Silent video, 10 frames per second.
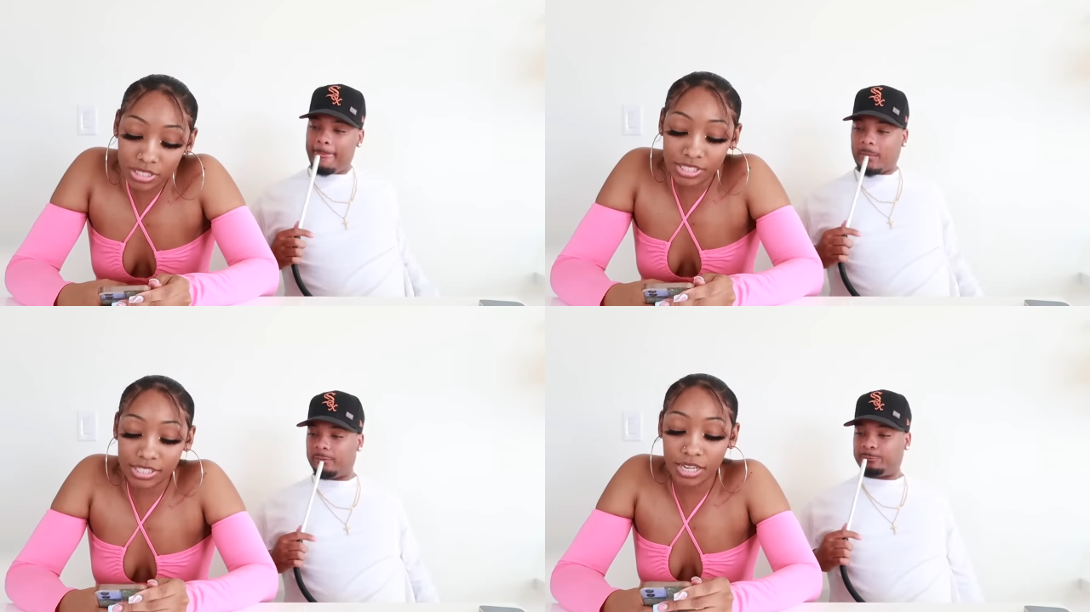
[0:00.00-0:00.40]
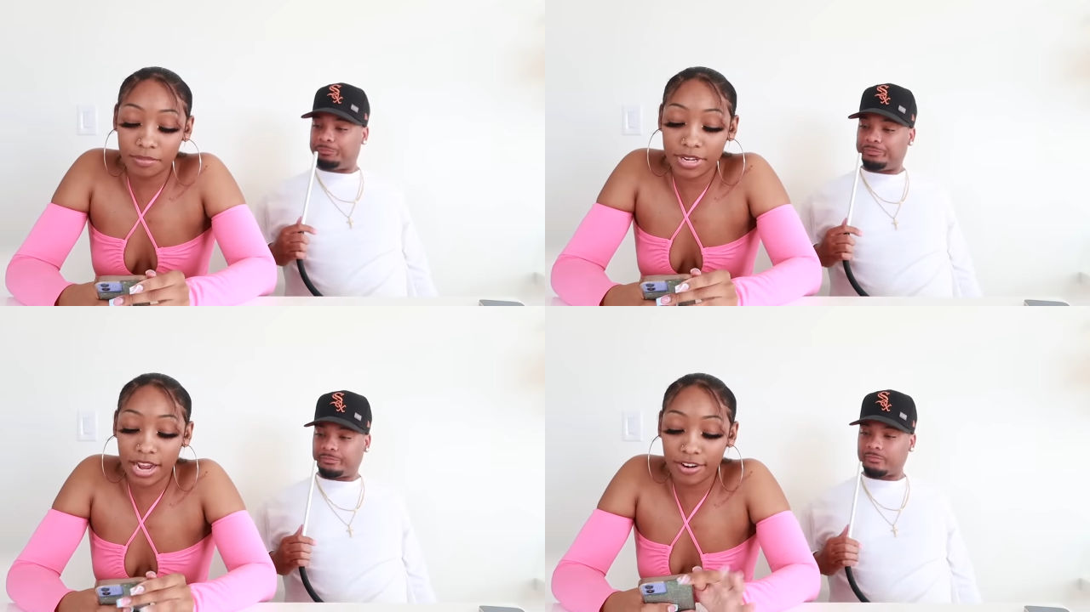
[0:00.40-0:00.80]
Speaker 1: What's
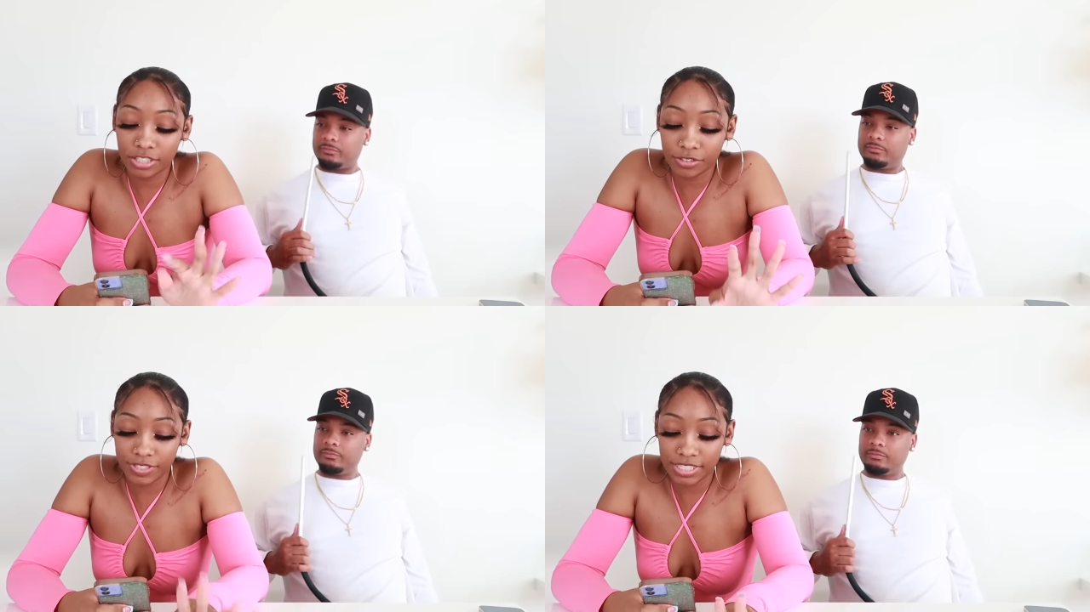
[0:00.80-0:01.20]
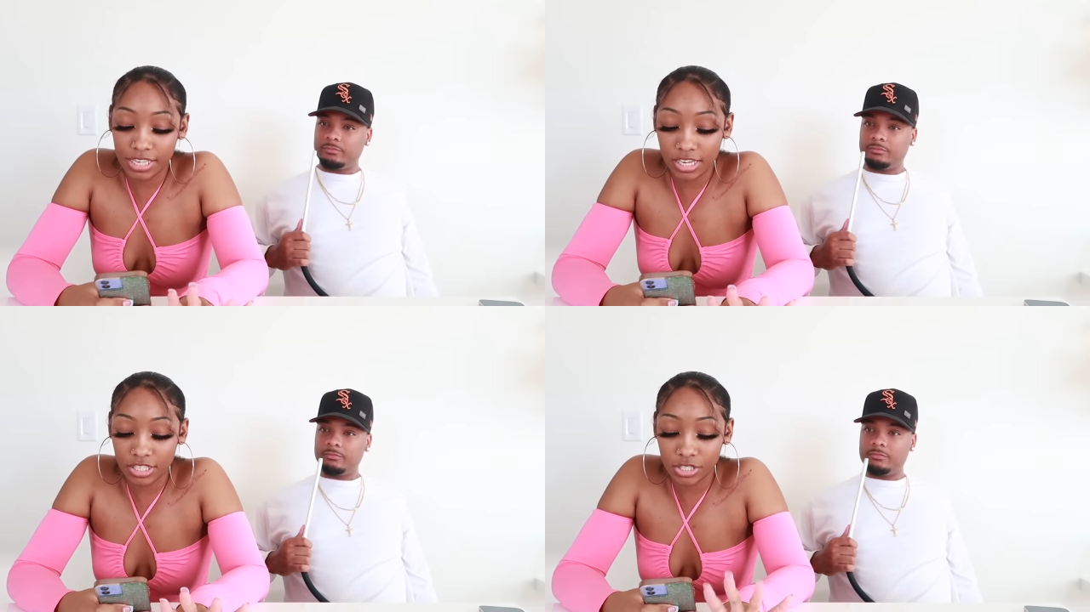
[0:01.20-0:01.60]
some
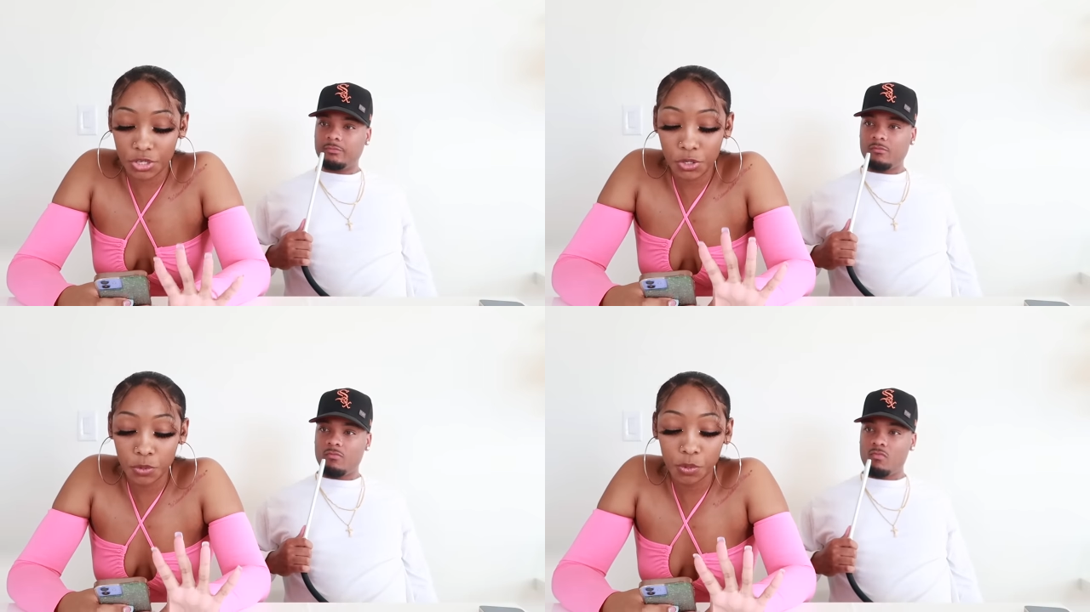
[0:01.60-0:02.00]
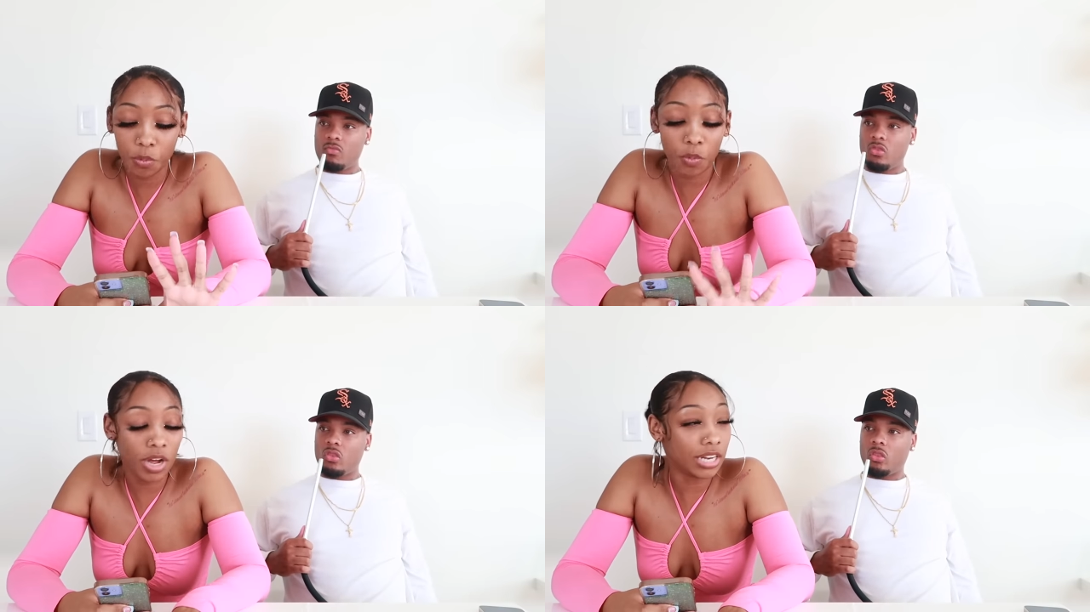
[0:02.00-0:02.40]
characteristics you
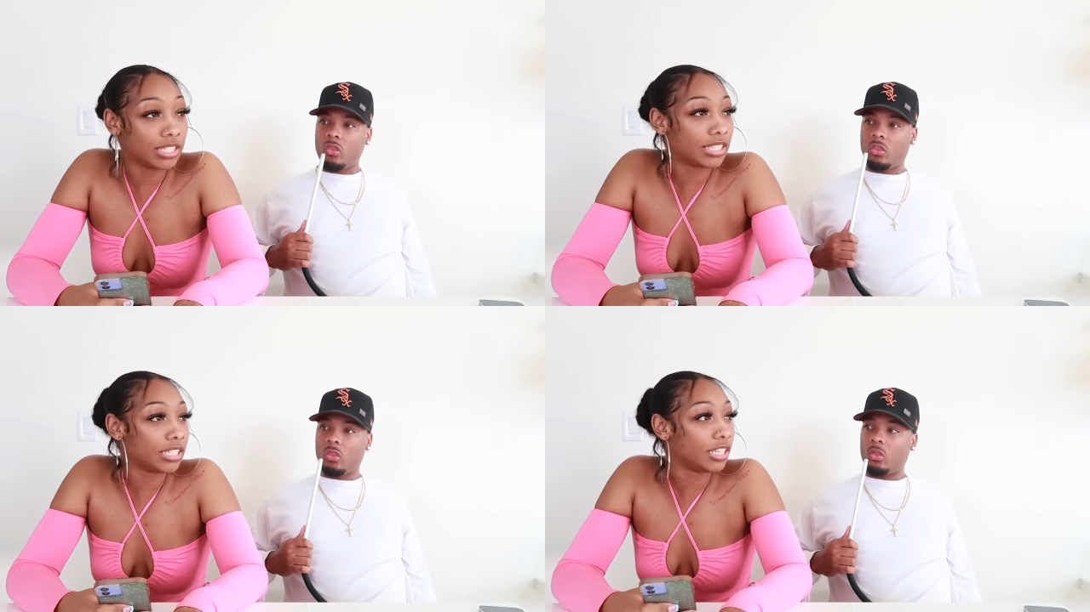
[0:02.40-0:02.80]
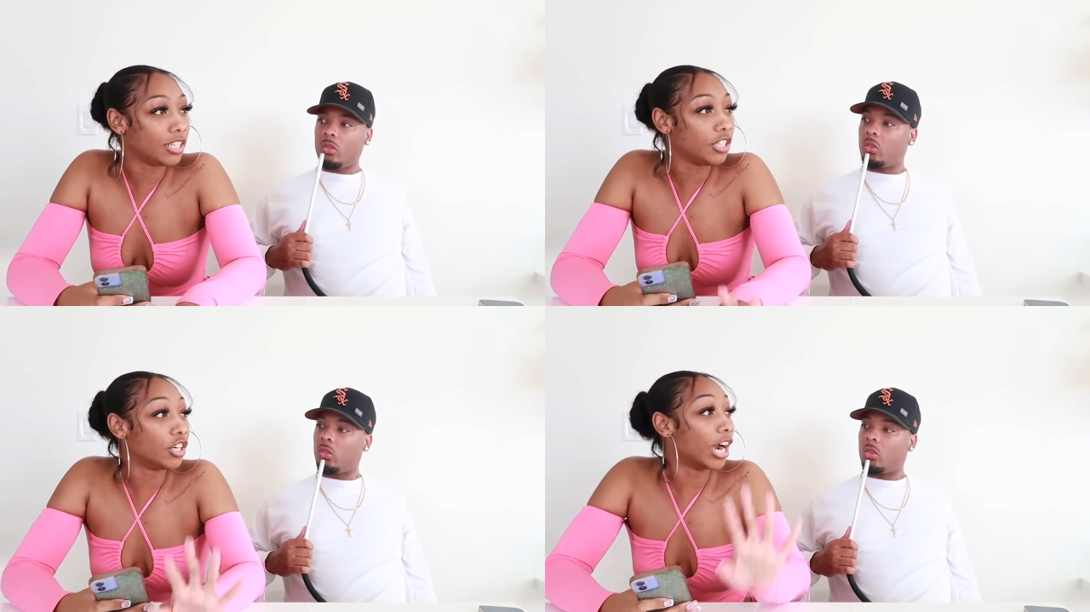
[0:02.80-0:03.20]
will want
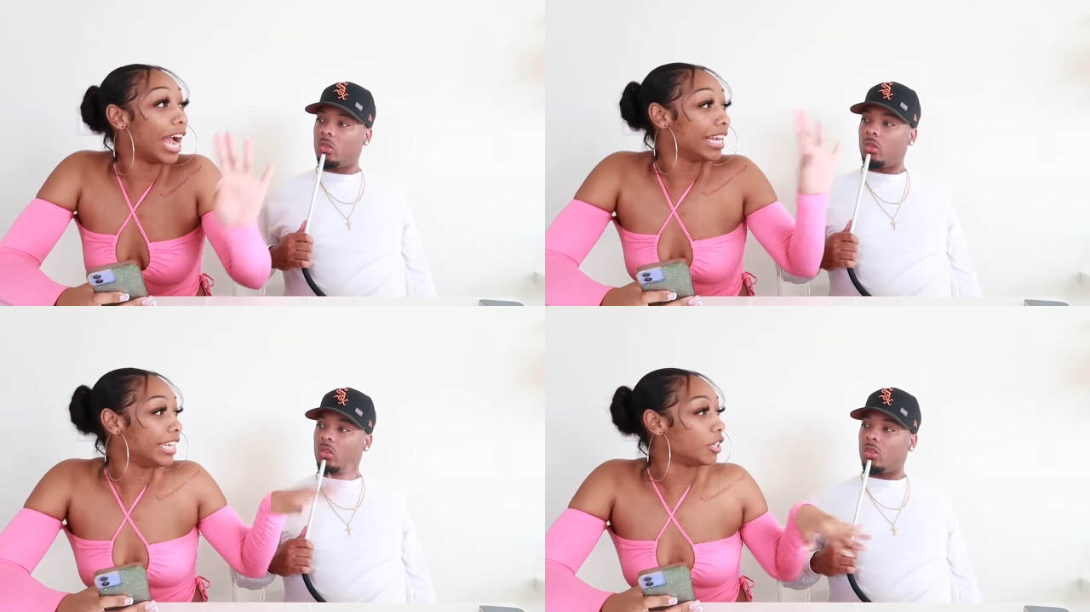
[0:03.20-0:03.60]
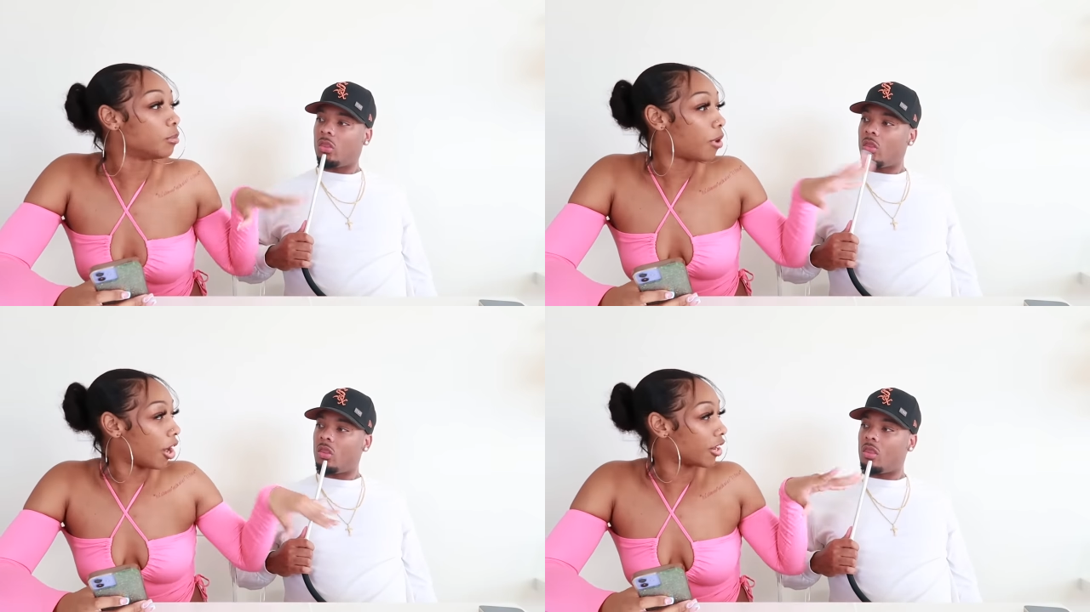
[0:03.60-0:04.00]
your
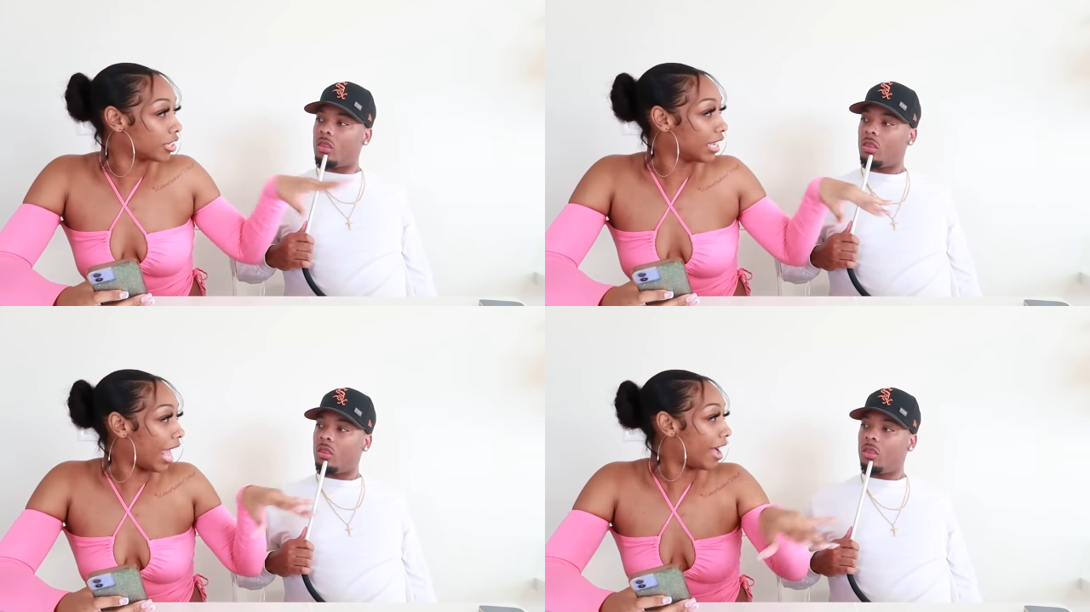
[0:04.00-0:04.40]
ideal partner to